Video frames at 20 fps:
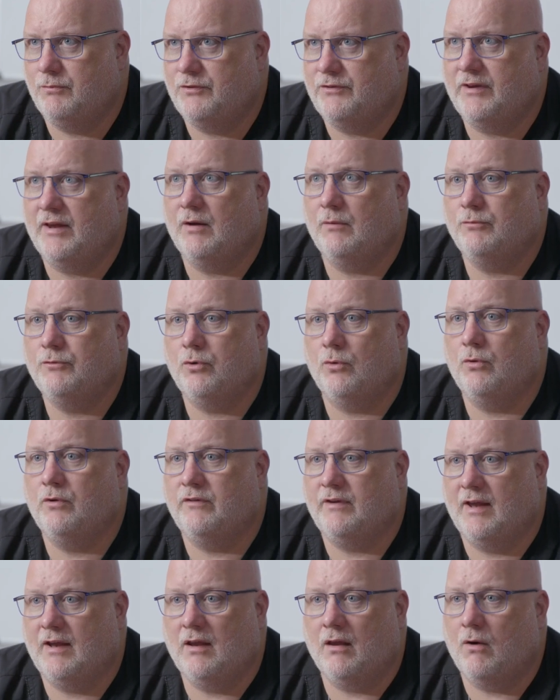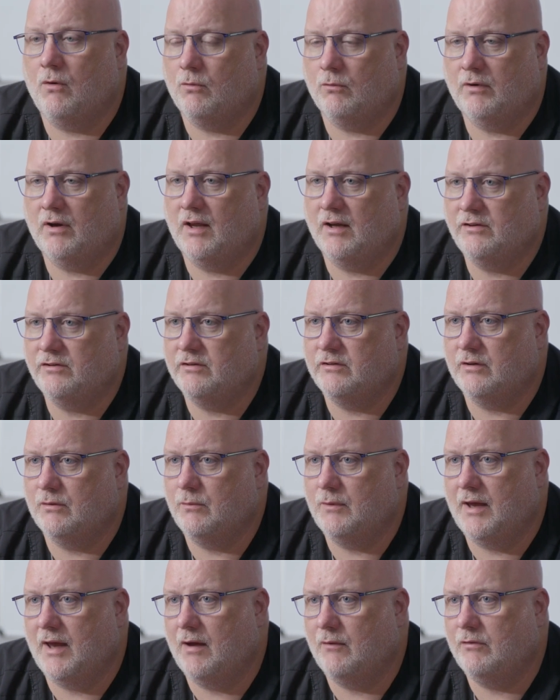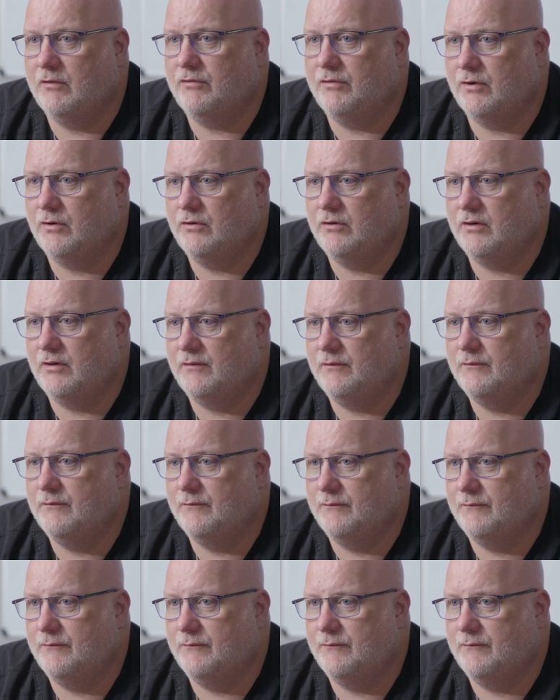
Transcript: step towards that long relationship we have with Fuji.